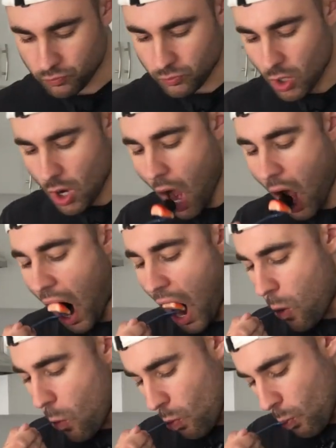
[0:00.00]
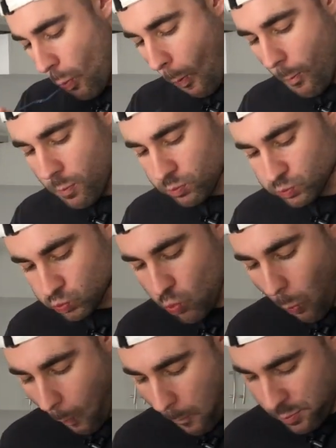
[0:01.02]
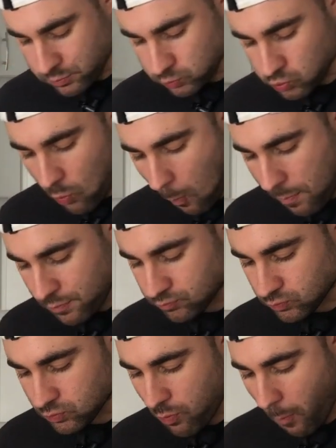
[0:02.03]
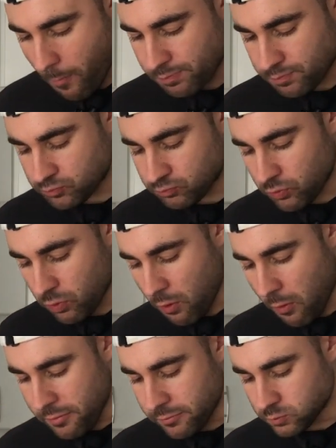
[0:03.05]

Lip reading: some vegetables. And that is what I'll have for my main